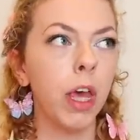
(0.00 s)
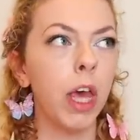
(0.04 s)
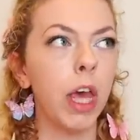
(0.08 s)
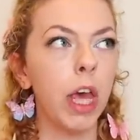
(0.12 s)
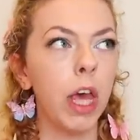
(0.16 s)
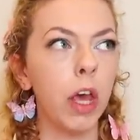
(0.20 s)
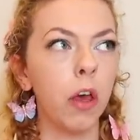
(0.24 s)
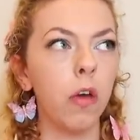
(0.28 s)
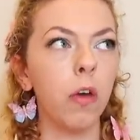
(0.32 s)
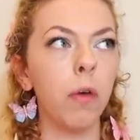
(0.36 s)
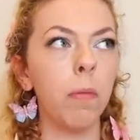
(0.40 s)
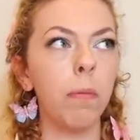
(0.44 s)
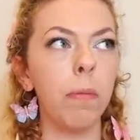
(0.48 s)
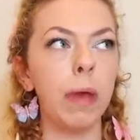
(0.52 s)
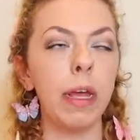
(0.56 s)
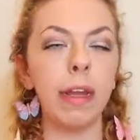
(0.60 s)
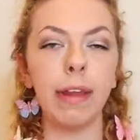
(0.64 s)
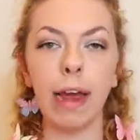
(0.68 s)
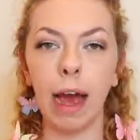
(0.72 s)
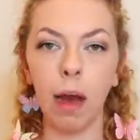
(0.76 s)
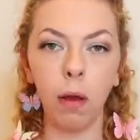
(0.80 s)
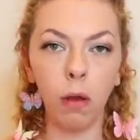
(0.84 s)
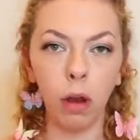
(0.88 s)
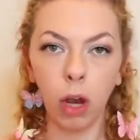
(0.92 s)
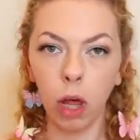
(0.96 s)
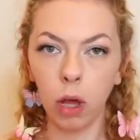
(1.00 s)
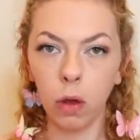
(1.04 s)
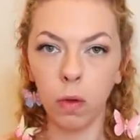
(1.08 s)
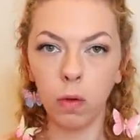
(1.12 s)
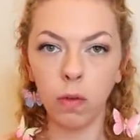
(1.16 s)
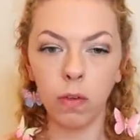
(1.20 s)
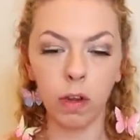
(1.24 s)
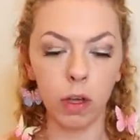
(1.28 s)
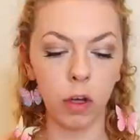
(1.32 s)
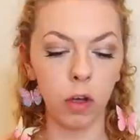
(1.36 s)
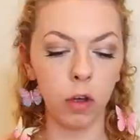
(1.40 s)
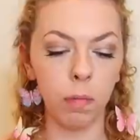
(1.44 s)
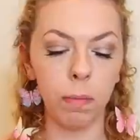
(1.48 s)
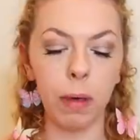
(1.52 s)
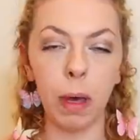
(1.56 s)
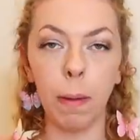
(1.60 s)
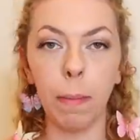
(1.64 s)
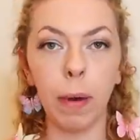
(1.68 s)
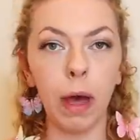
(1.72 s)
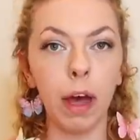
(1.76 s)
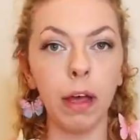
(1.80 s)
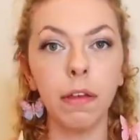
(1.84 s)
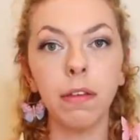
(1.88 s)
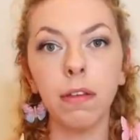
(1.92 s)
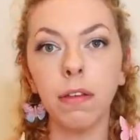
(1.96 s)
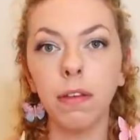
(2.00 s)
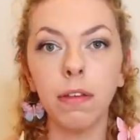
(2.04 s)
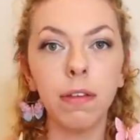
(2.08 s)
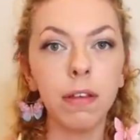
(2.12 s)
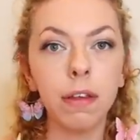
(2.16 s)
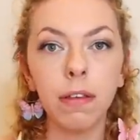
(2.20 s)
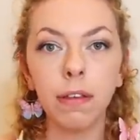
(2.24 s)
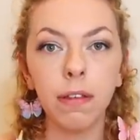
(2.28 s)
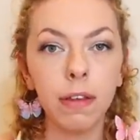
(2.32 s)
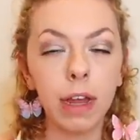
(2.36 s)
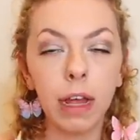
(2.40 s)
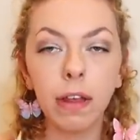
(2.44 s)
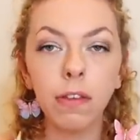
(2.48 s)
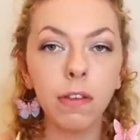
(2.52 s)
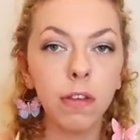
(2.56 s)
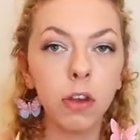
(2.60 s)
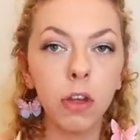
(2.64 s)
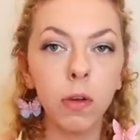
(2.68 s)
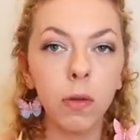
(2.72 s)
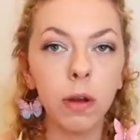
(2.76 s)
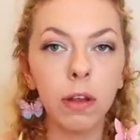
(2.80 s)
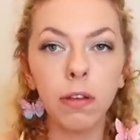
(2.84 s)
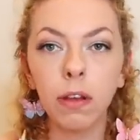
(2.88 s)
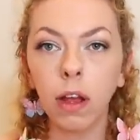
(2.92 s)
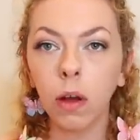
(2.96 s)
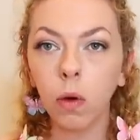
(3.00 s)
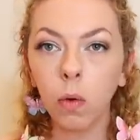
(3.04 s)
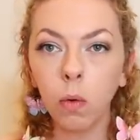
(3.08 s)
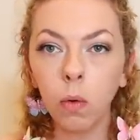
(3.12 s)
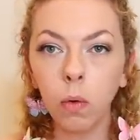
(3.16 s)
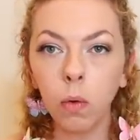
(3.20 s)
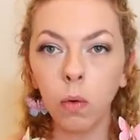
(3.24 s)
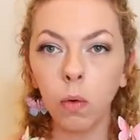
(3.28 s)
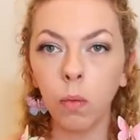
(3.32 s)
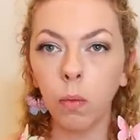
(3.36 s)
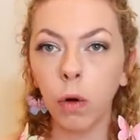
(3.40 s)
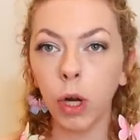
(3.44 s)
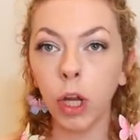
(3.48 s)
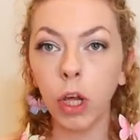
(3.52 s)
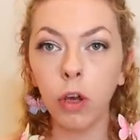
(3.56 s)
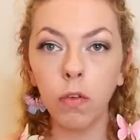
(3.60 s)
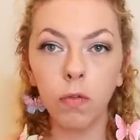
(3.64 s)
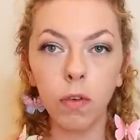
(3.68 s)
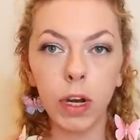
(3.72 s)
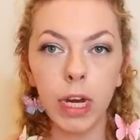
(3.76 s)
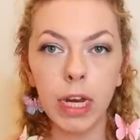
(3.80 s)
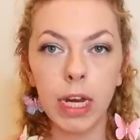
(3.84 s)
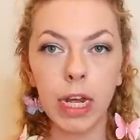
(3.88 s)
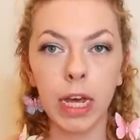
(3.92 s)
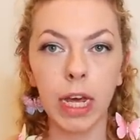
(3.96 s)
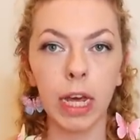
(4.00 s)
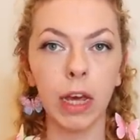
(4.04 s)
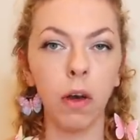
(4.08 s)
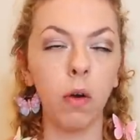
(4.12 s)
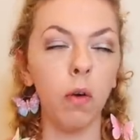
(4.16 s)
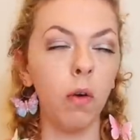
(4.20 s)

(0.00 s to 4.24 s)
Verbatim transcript: It could be downloads, it could be a person sits next to you and it's like, oh, what are you reading?